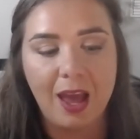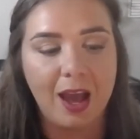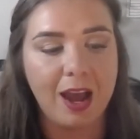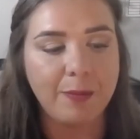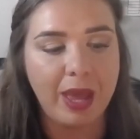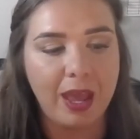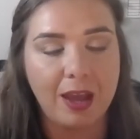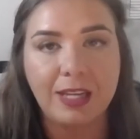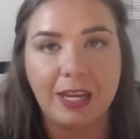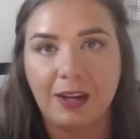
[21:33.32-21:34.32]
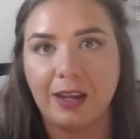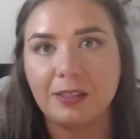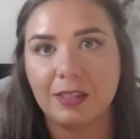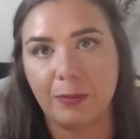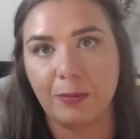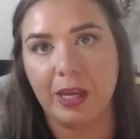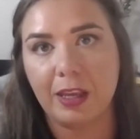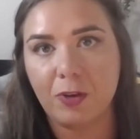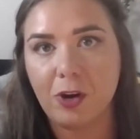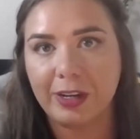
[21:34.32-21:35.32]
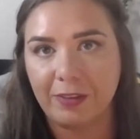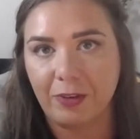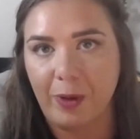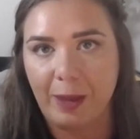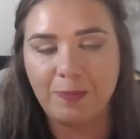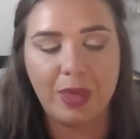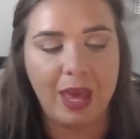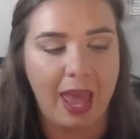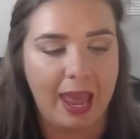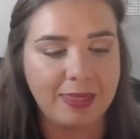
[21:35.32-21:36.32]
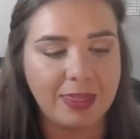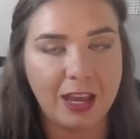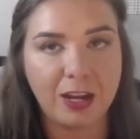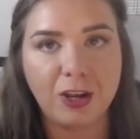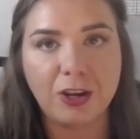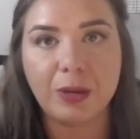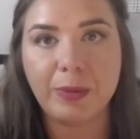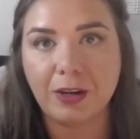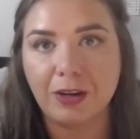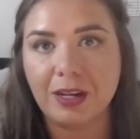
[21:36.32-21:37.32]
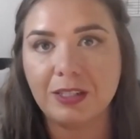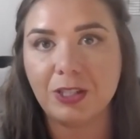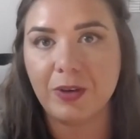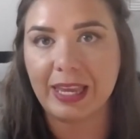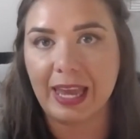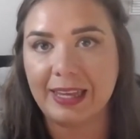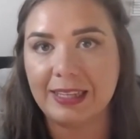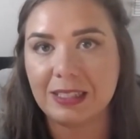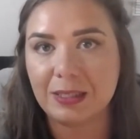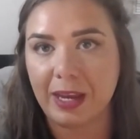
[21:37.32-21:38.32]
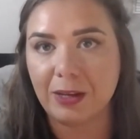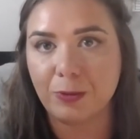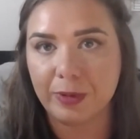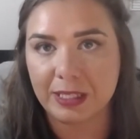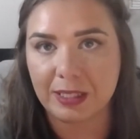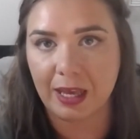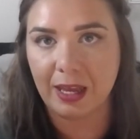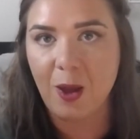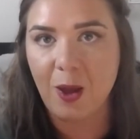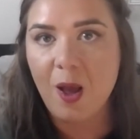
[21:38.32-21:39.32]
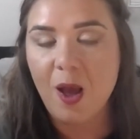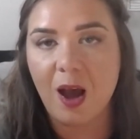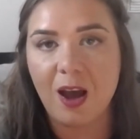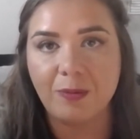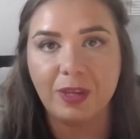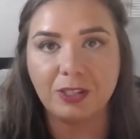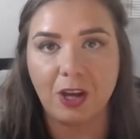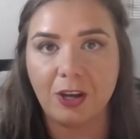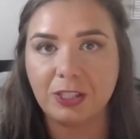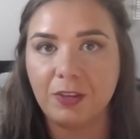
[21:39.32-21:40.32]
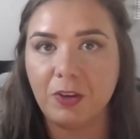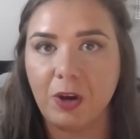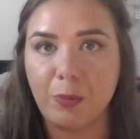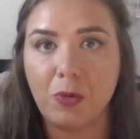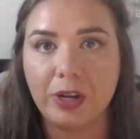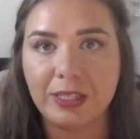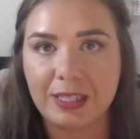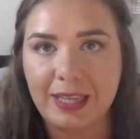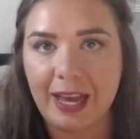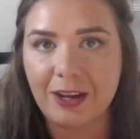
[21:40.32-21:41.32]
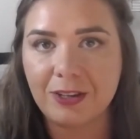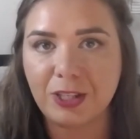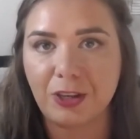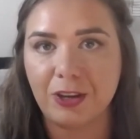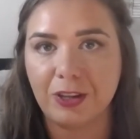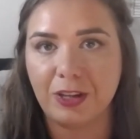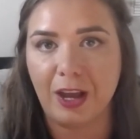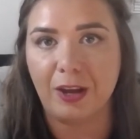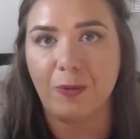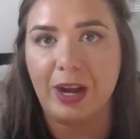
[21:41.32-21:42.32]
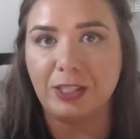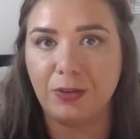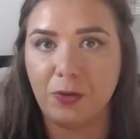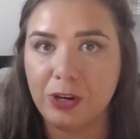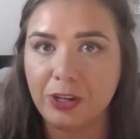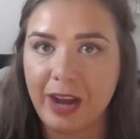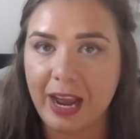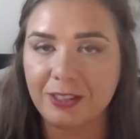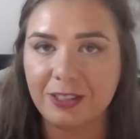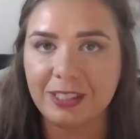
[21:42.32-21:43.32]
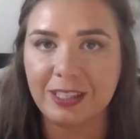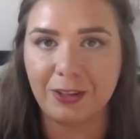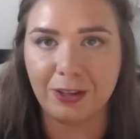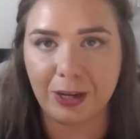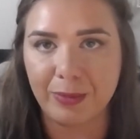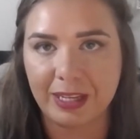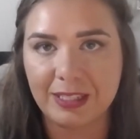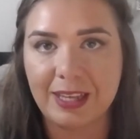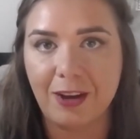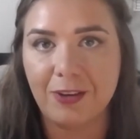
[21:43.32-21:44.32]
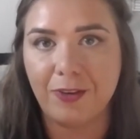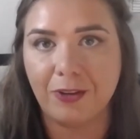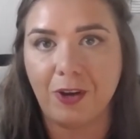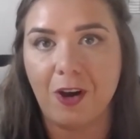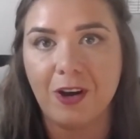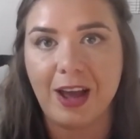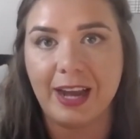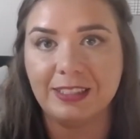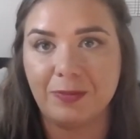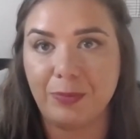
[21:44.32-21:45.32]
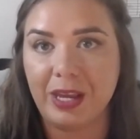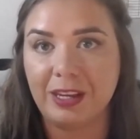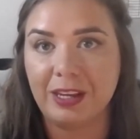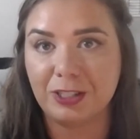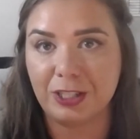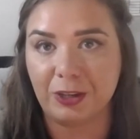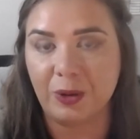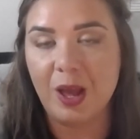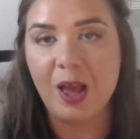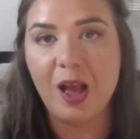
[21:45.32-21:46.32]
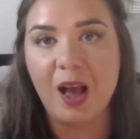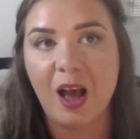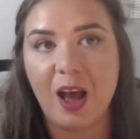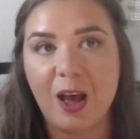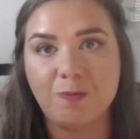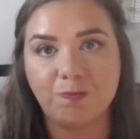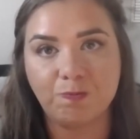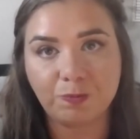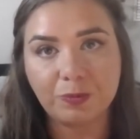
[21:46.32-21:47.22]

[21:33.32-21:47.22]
A date night is going to be a gift card giveaway. And then you're going to be entered into a Kate Spade wristlet. There's also, if you want more details, you can watch 4 directors, including myself, on all kinds of pink too. And